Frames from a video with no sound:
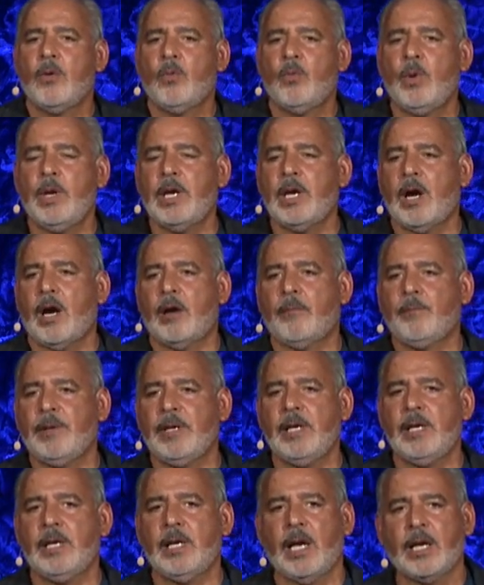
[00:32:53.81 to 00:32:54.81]
we are
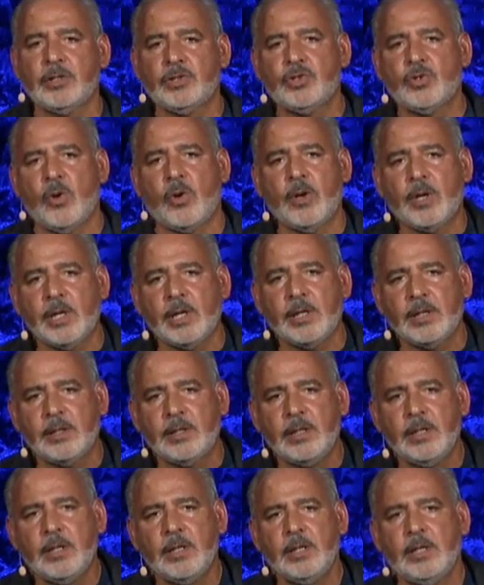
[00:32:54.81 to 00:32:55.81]
being
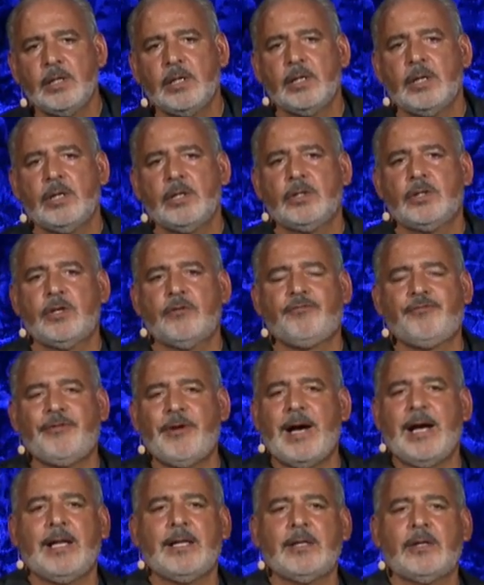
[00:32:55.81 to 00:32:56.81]
exhorted to
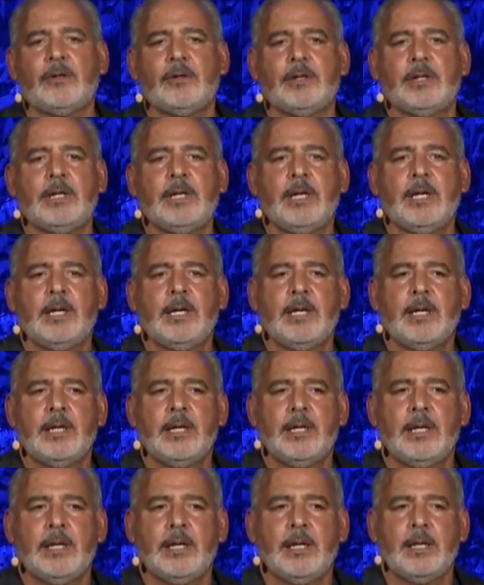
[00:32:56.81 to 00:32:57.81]
follow
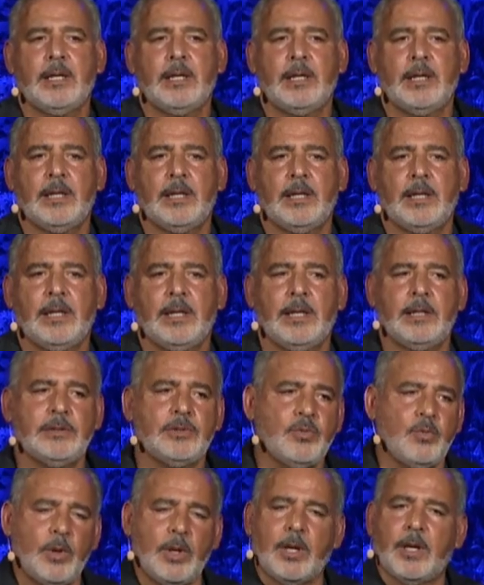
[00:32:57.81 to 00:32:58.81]

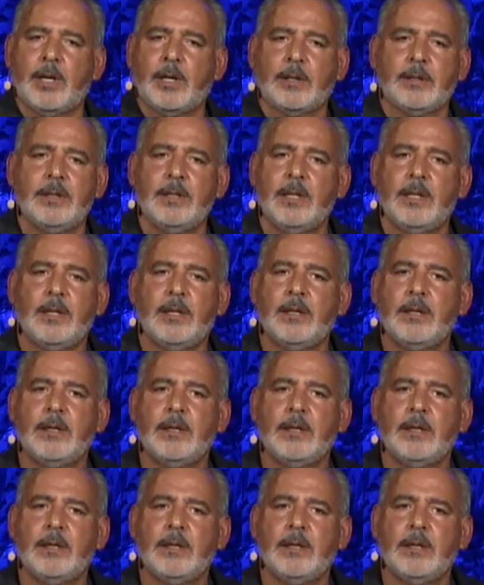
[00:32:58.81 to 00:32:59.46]
his word,